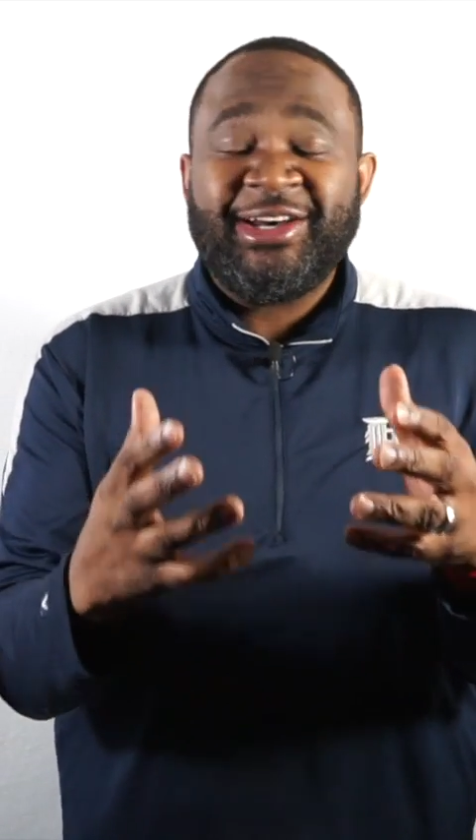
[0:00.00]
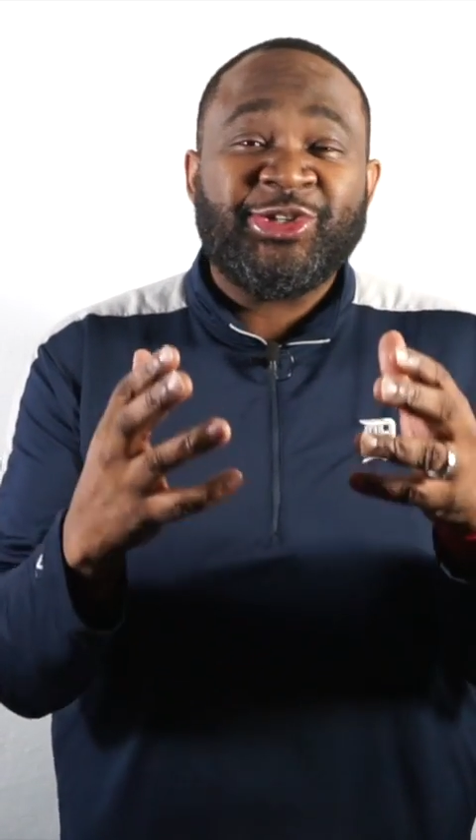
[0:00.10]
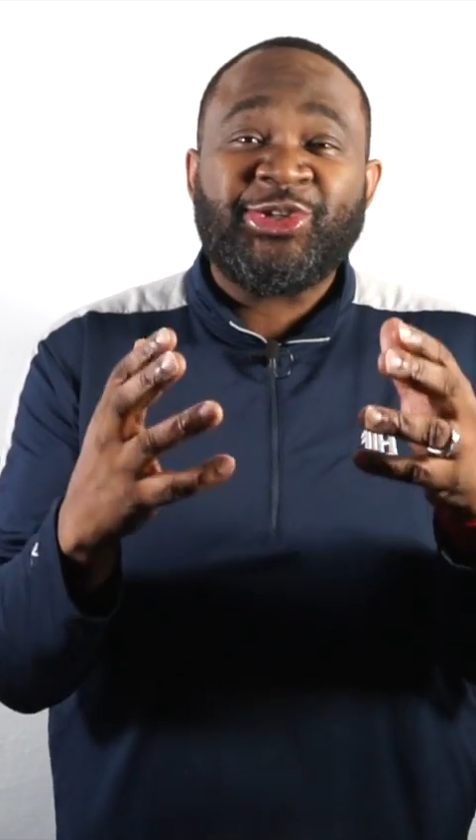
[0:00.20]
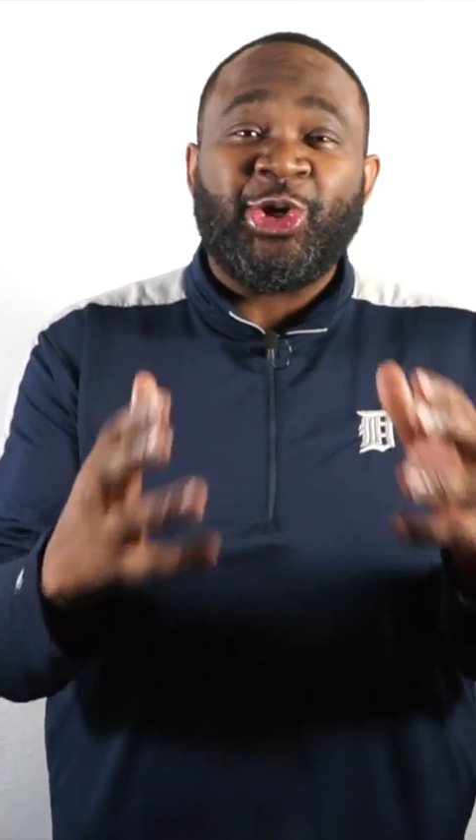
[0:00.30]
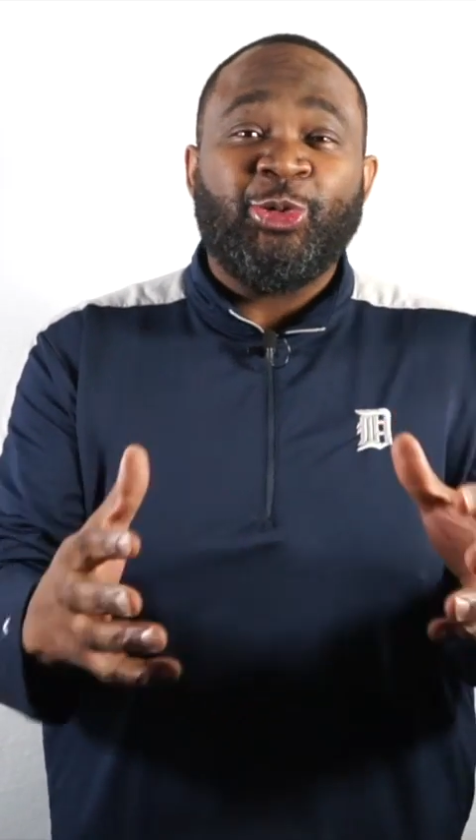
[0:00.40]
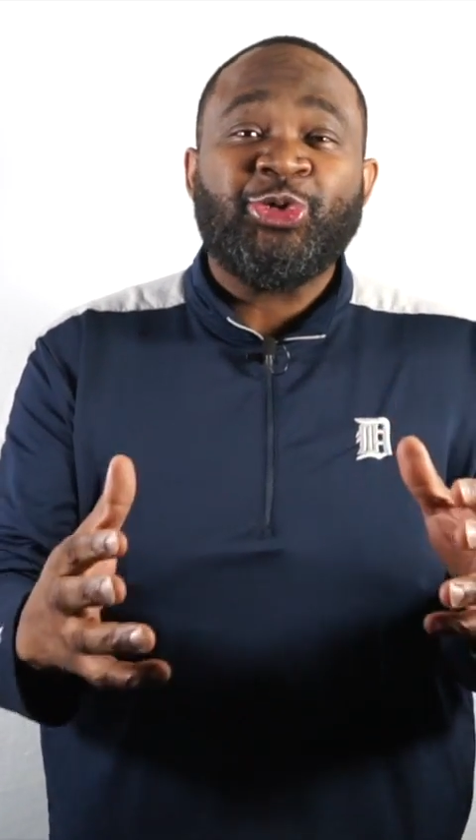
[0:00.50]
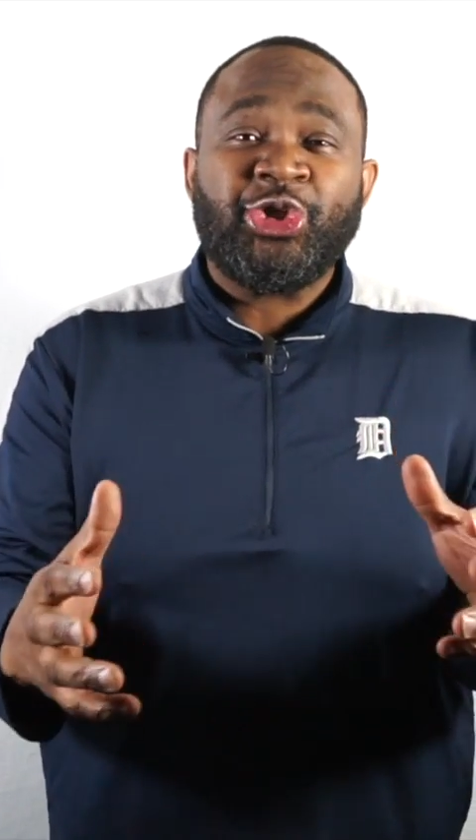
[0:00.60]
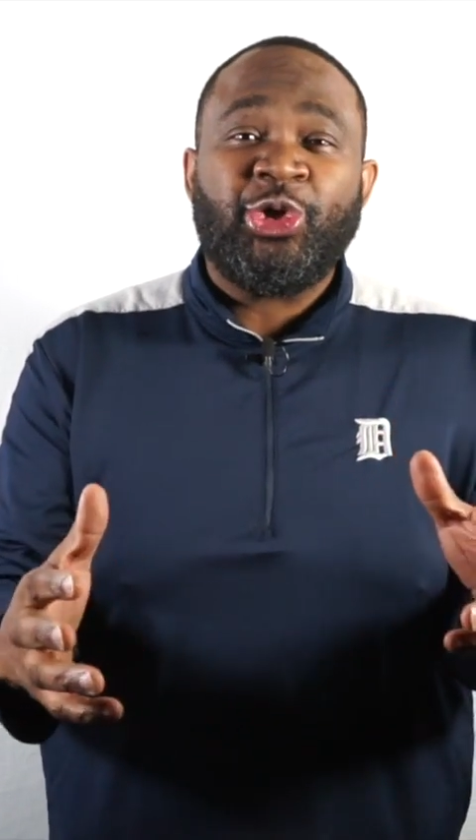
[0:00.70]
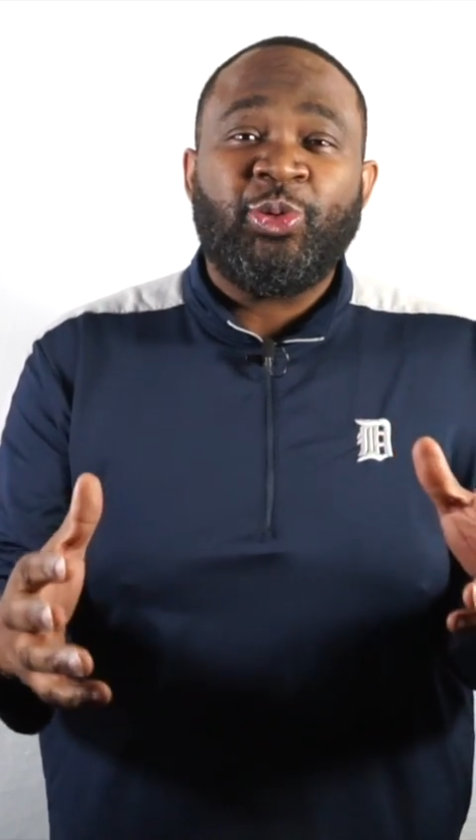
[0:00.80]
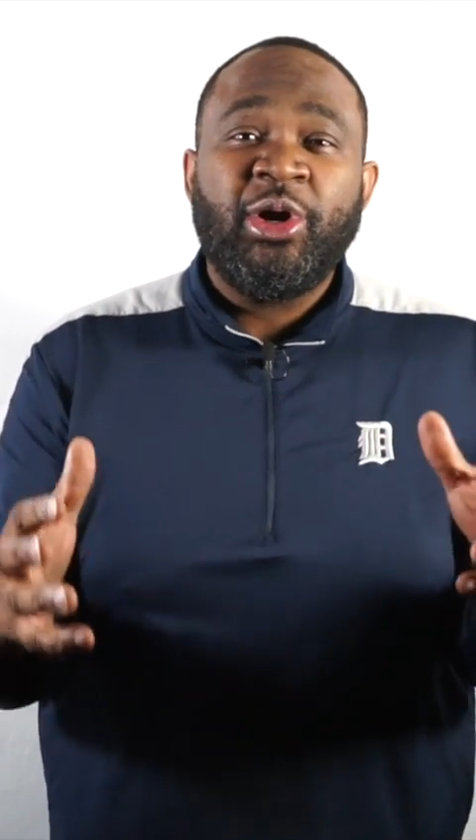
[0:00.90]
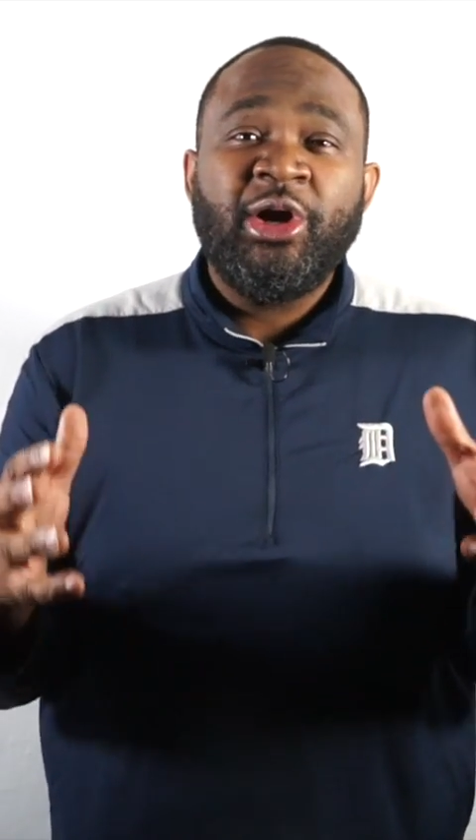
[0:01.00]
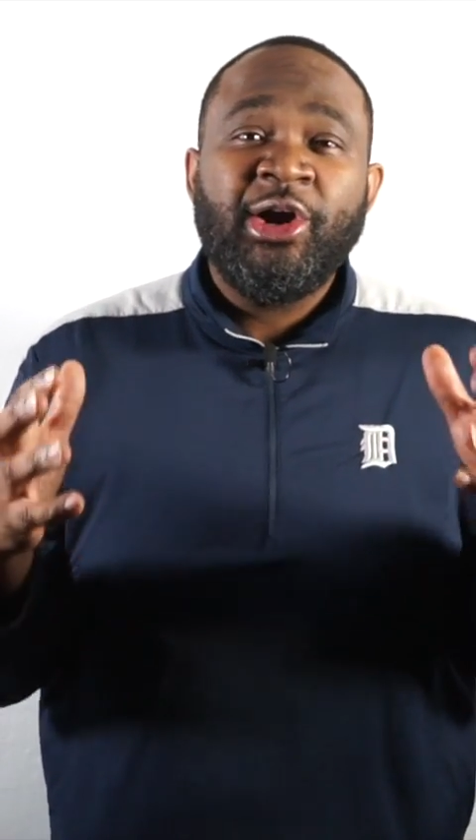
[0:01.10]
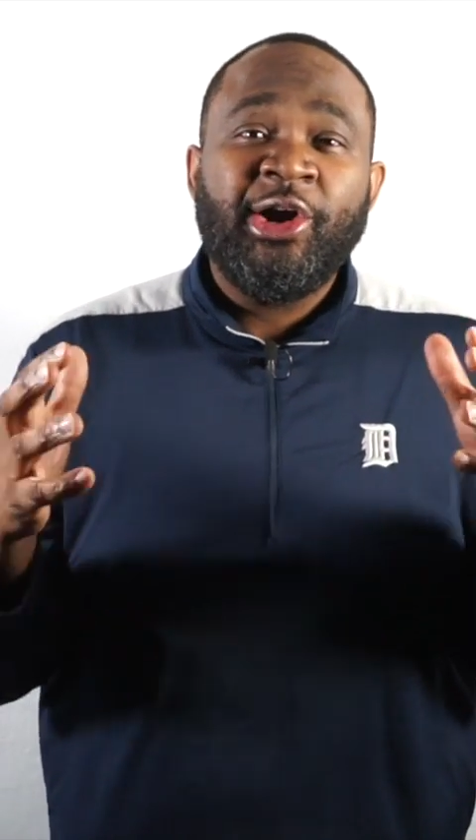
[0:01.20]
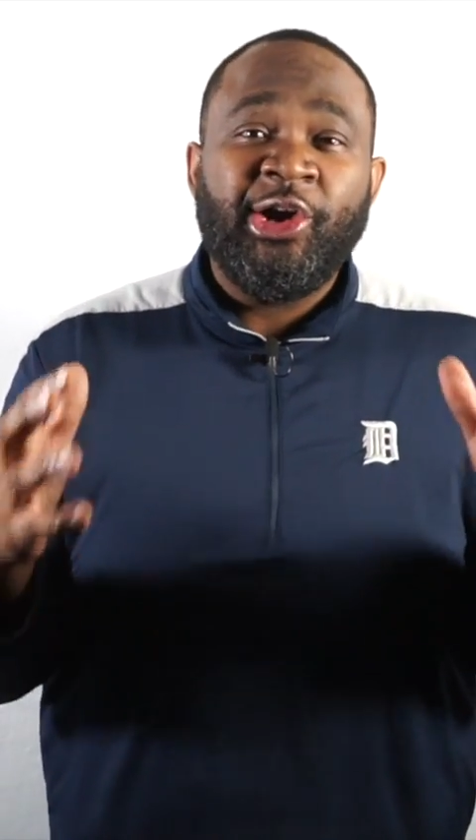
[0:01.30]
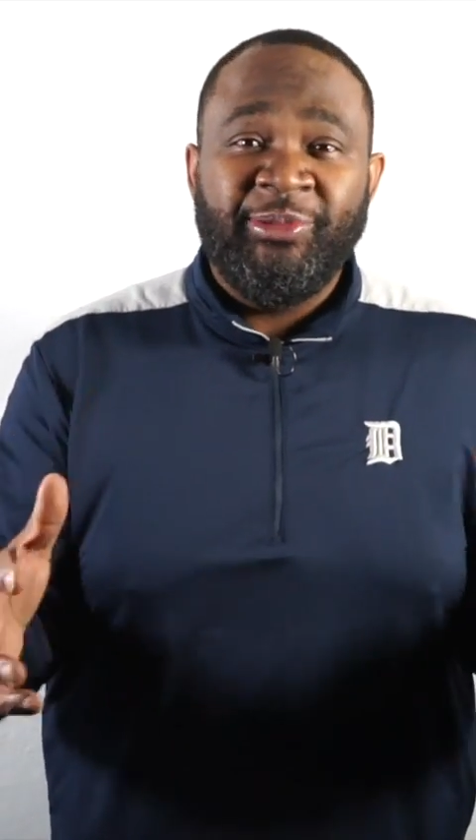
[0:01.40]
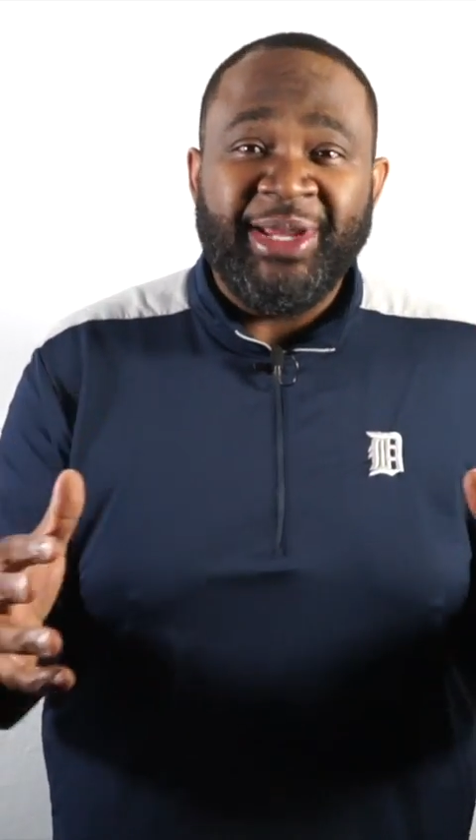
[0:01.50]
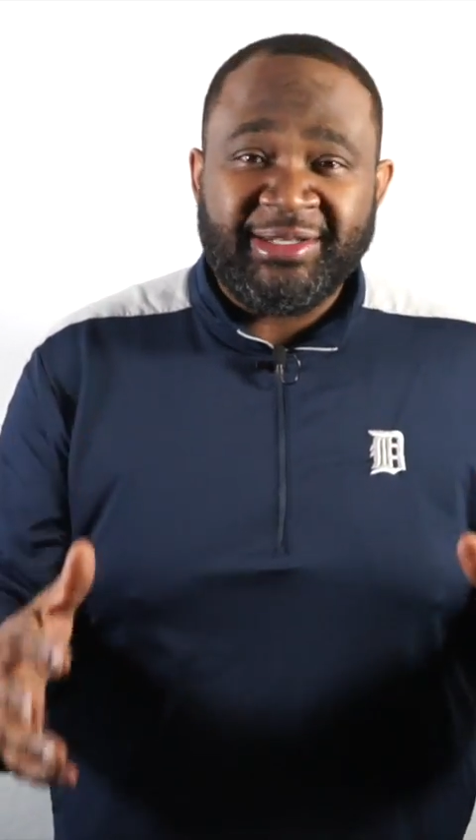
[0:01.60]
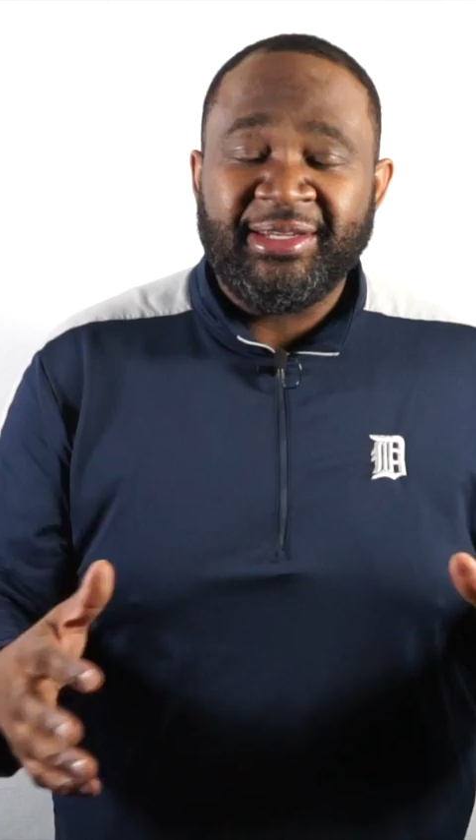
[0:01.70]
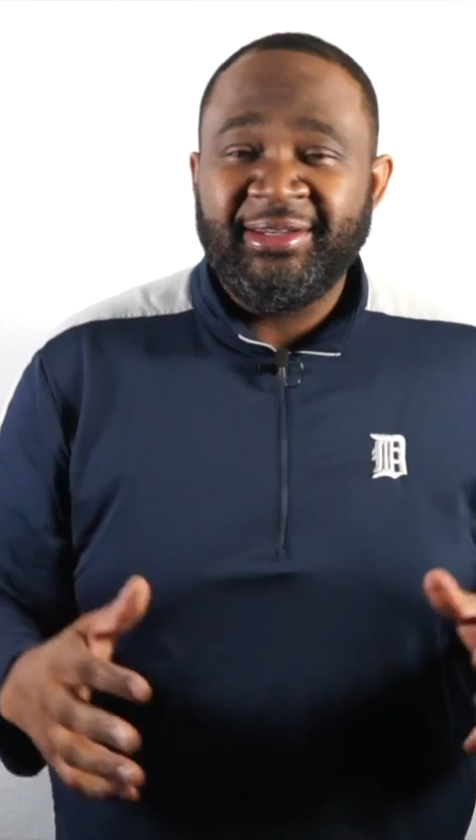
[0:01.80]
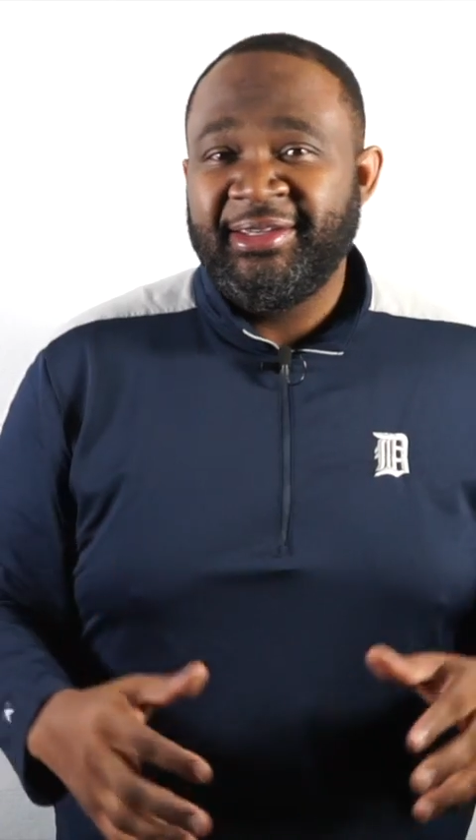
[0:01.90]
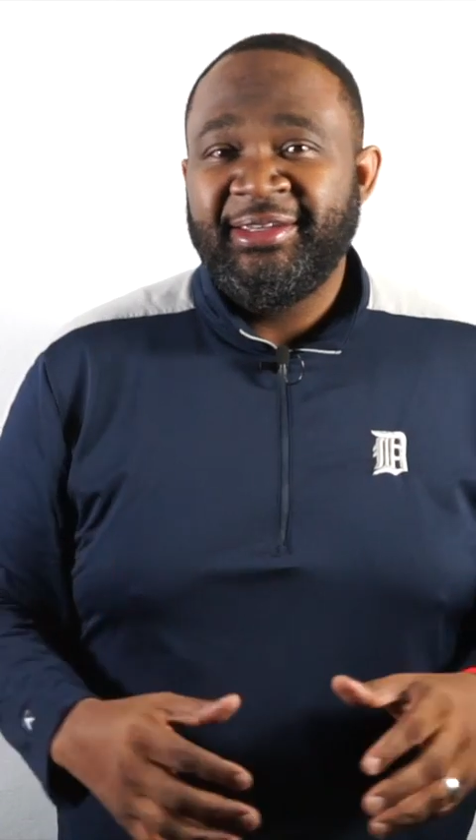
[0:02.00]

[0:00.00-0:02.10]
a social hermit.